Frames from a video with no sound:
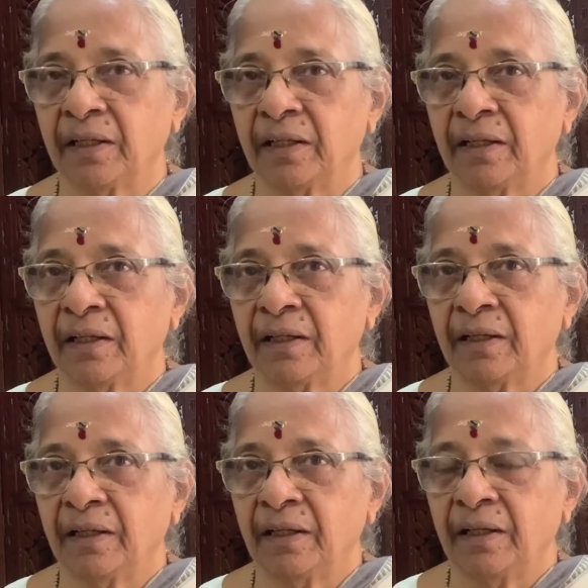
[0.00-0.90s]

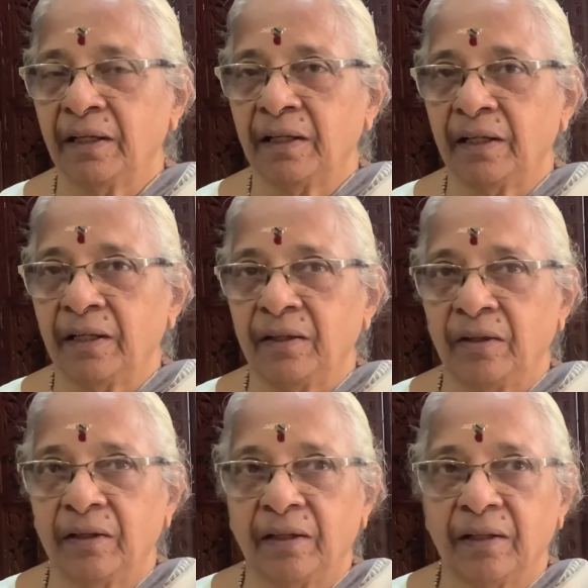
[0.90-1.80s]

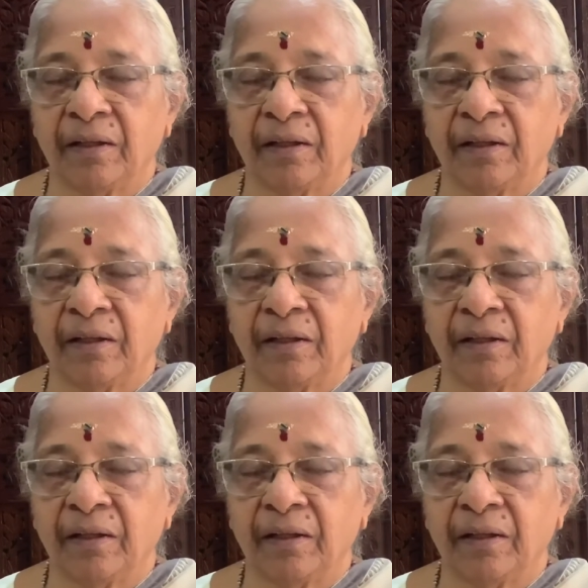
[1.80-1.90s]
No one is speaking in this clip.